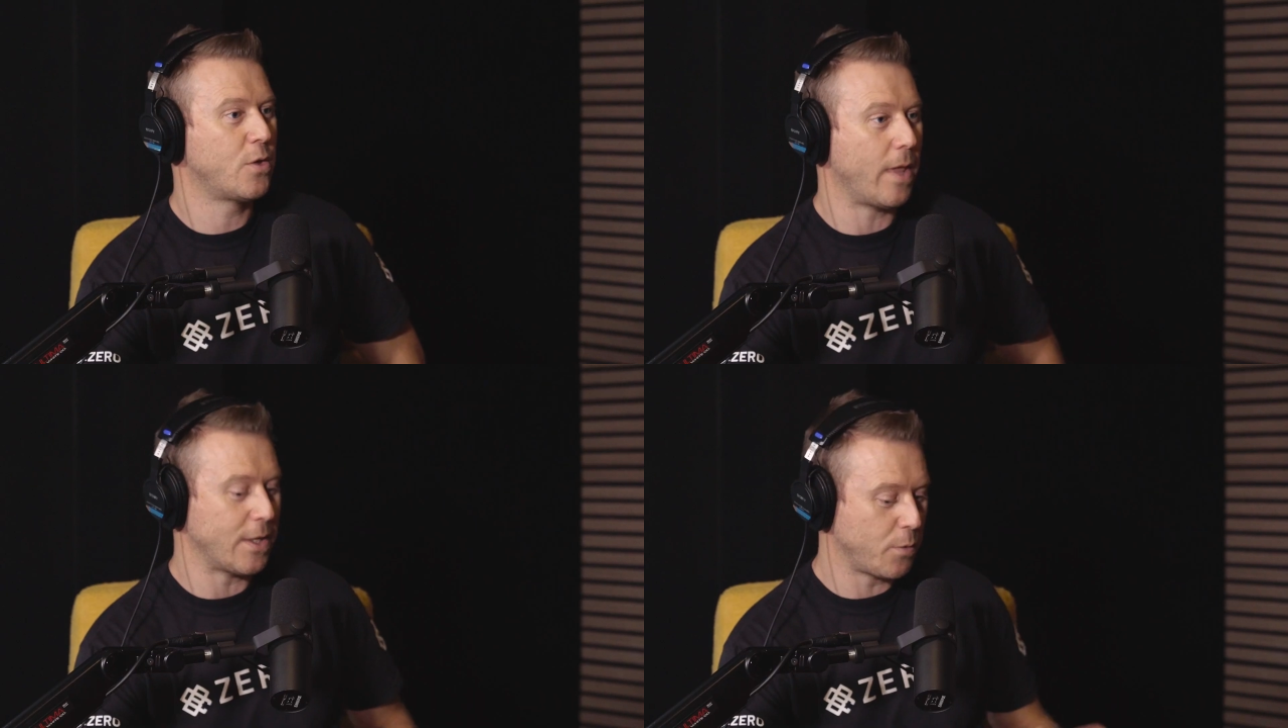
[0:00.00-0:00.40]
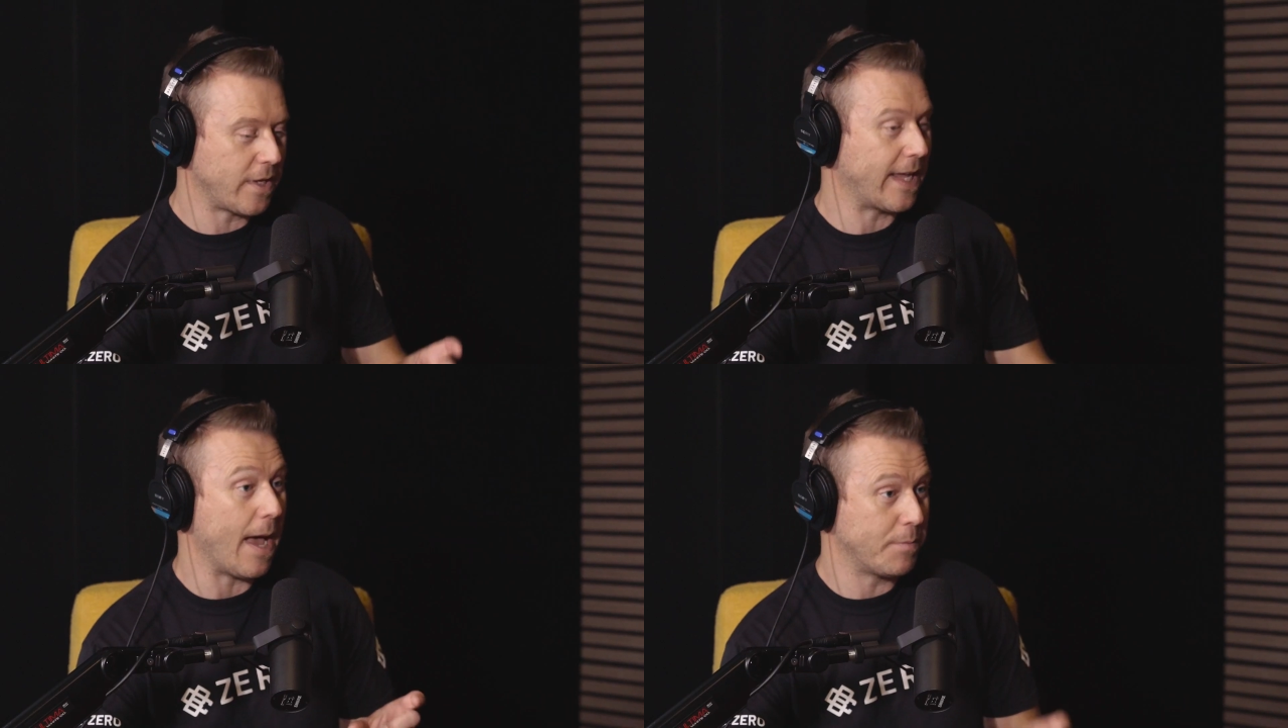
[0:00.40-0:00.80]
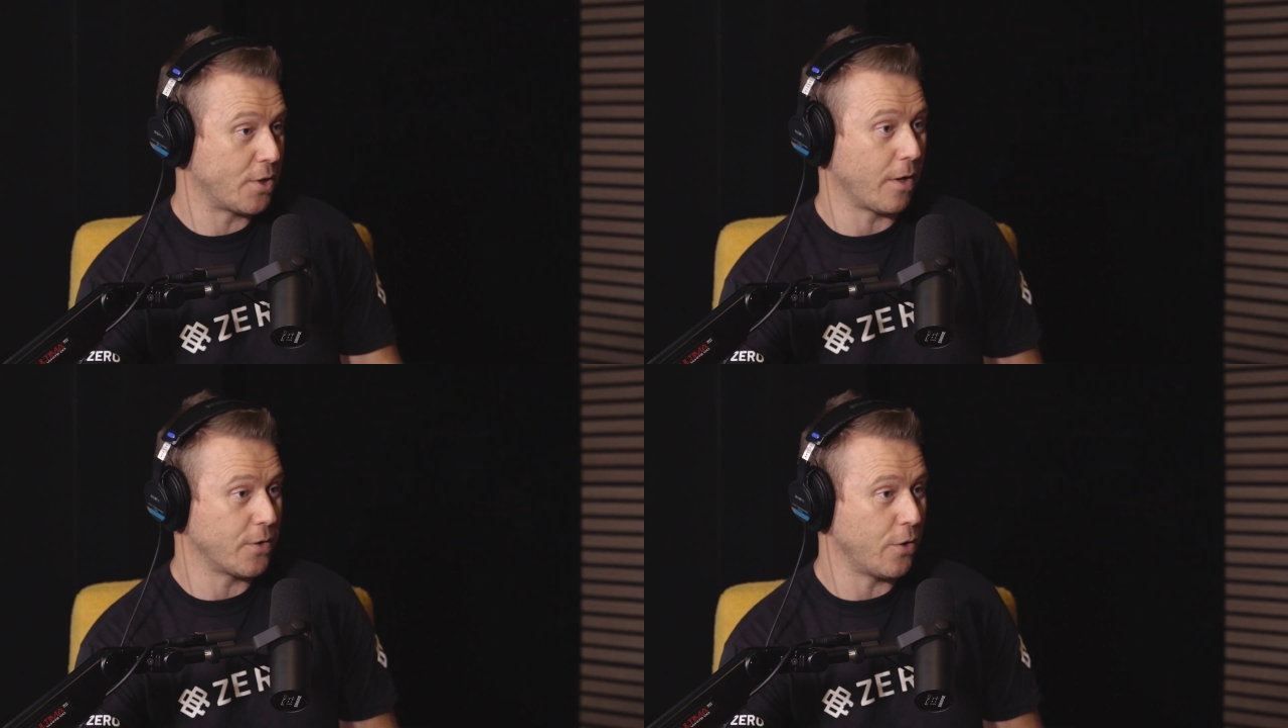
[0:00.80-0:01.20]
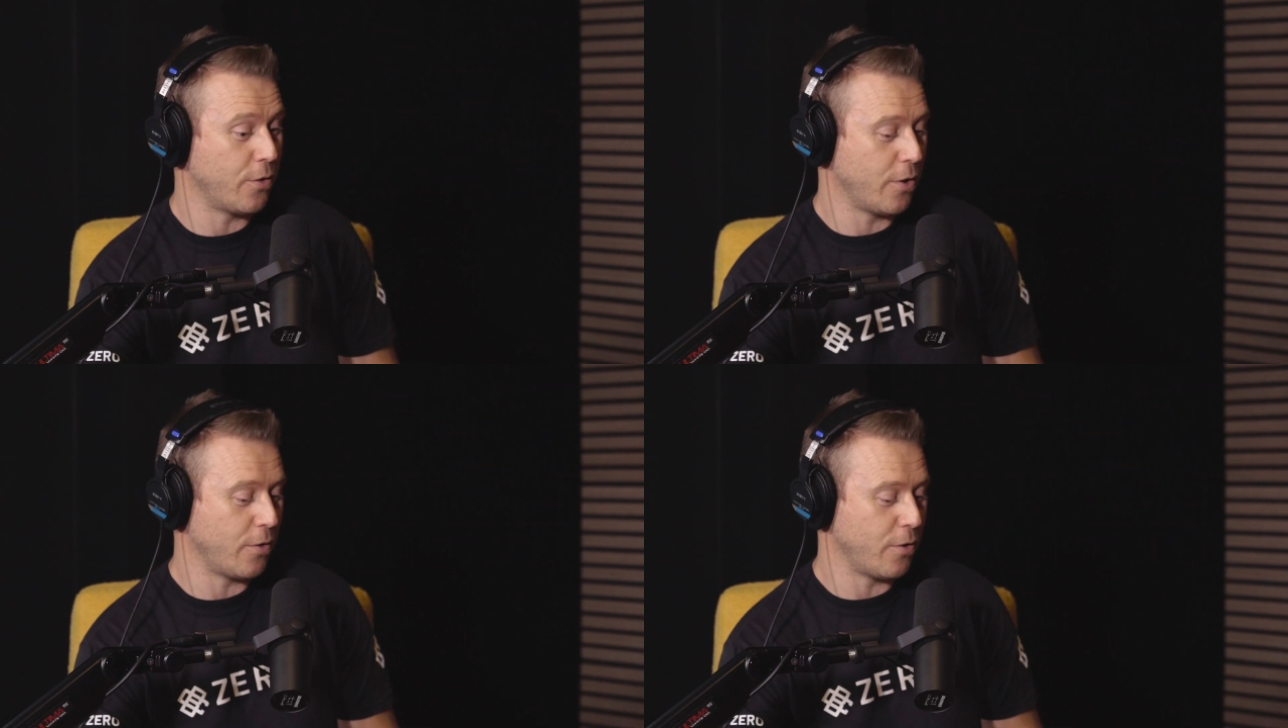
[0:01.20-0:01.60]
So that's what the gaps are. So
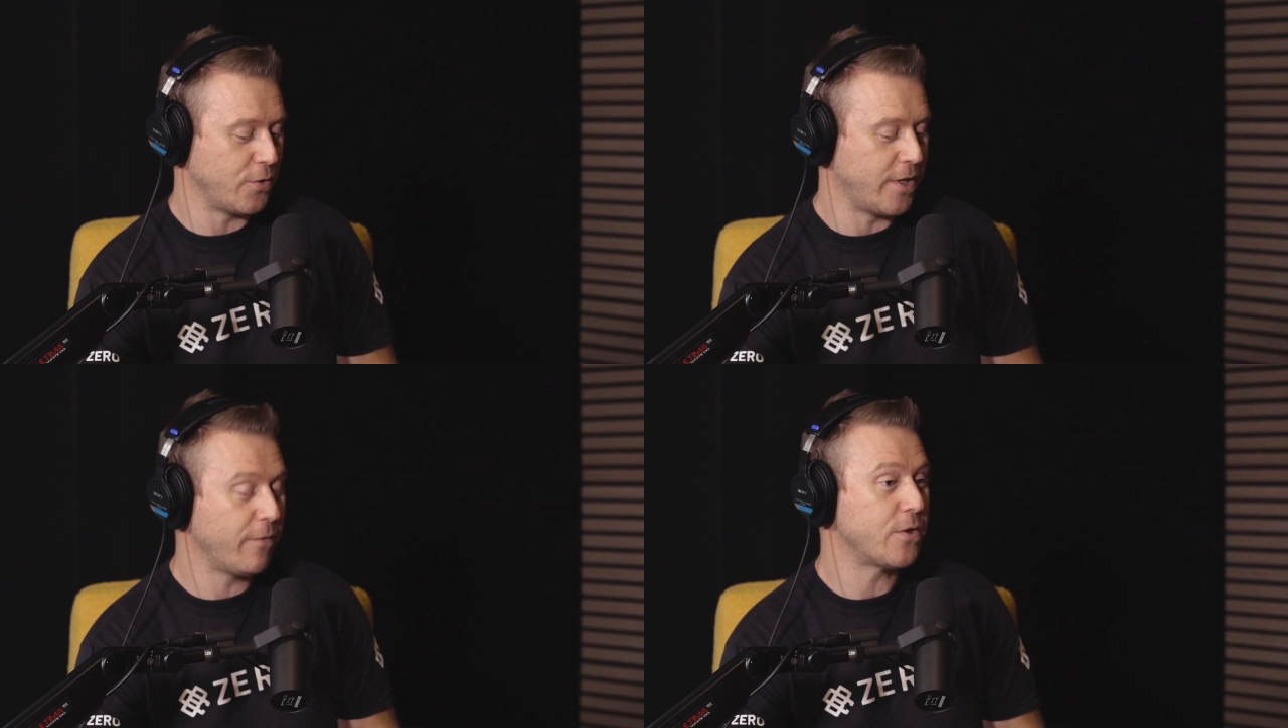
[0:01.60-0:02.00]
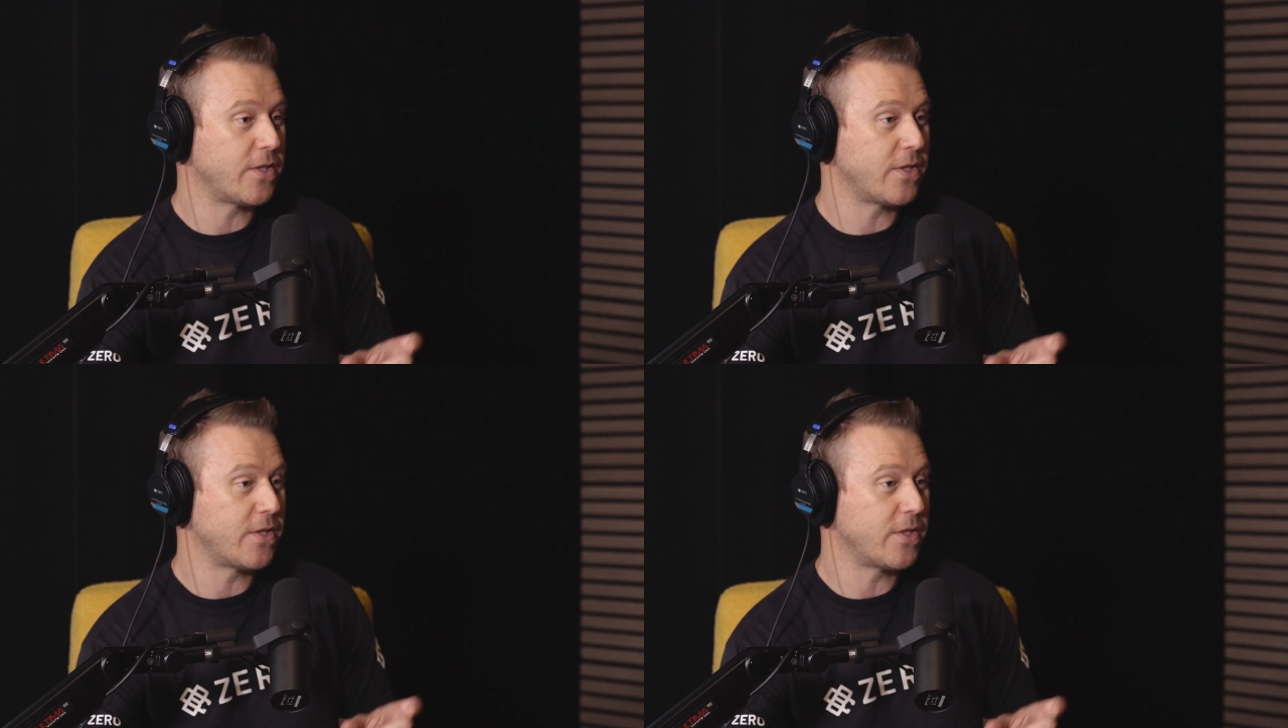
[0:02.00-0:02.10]
there's different